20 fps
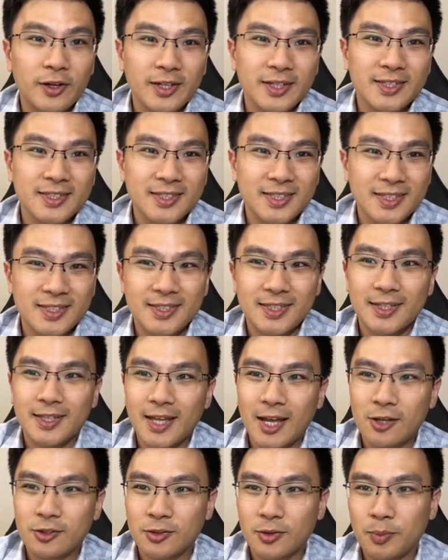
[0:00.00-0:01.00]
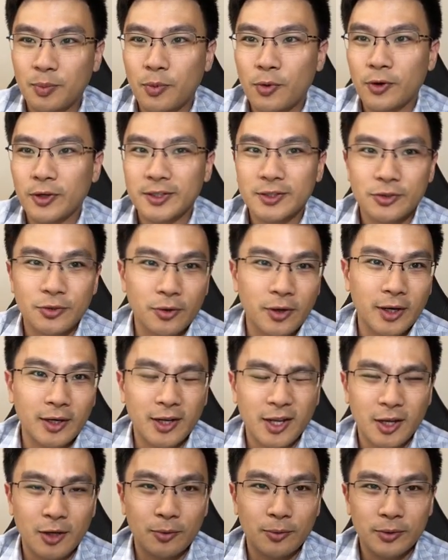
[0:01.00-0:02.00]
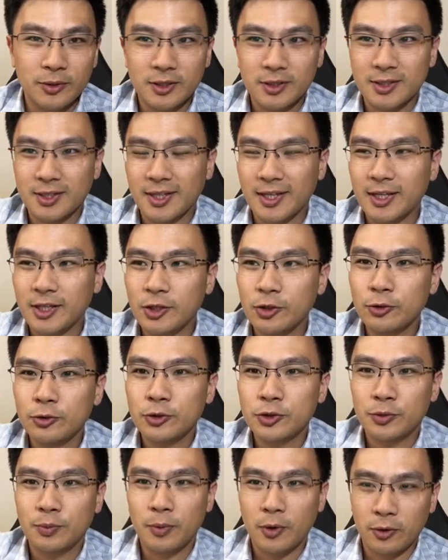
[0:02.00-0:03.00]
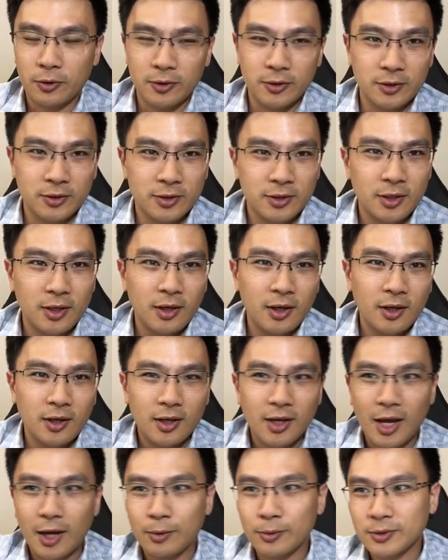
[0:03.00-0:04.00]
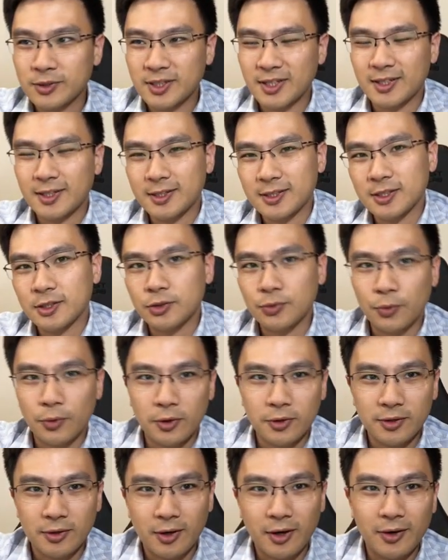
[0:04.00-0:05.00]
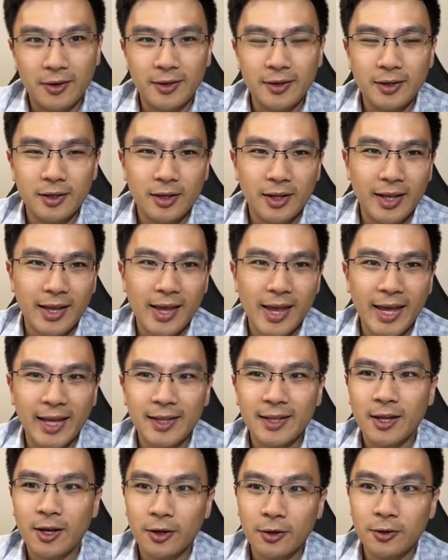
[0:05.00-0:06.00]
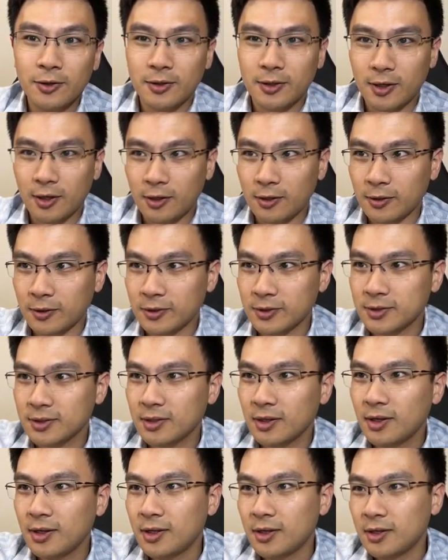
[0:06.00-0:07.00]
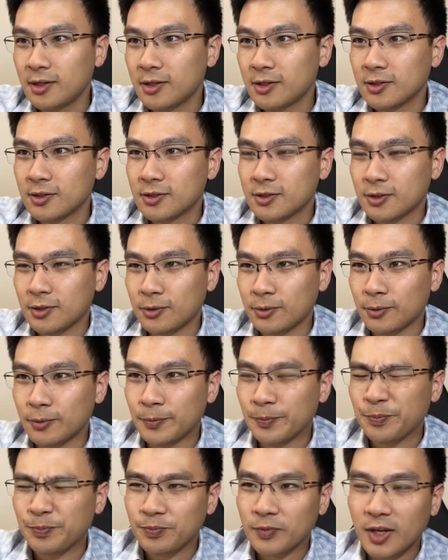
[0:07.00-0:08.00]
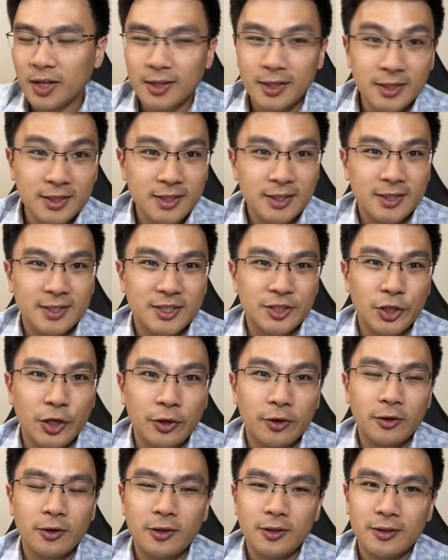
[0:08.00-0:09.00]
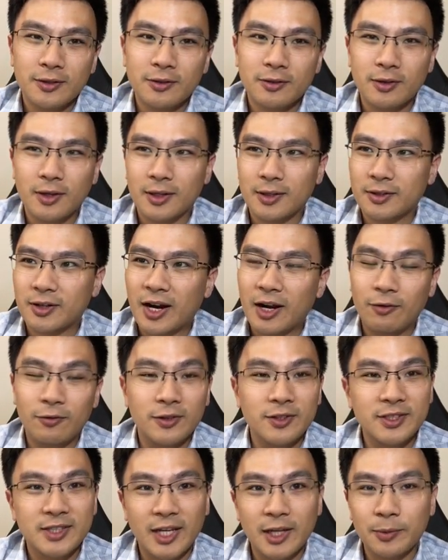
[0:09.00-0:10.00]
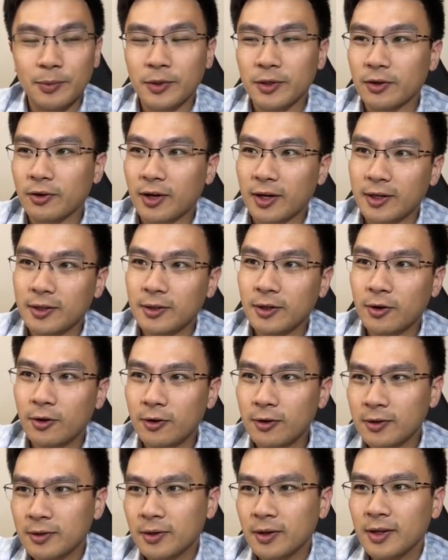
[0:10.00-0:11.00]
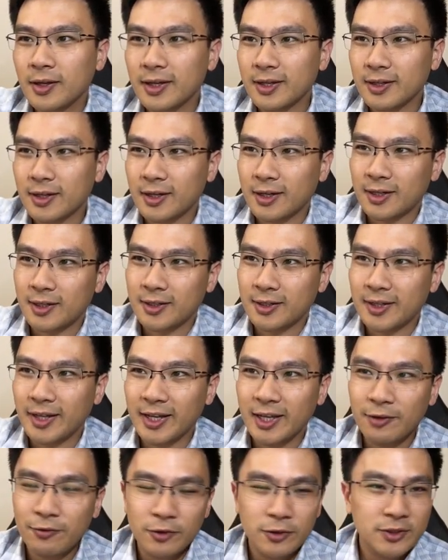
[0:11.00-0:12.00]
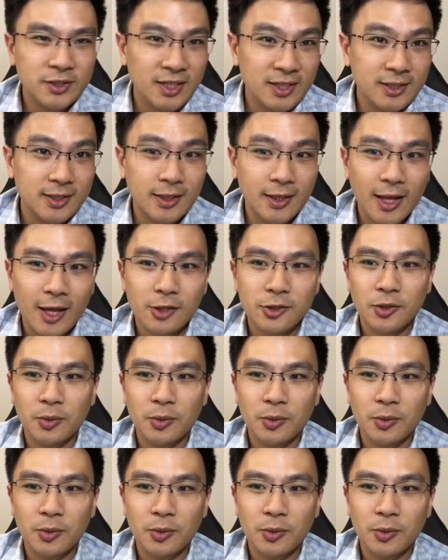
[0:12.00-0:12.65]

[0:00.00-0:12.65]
60,000 points right now, which is a huge bonus. I would say this is worth around $800. So this is a general travel statement credit card. They give you 60,000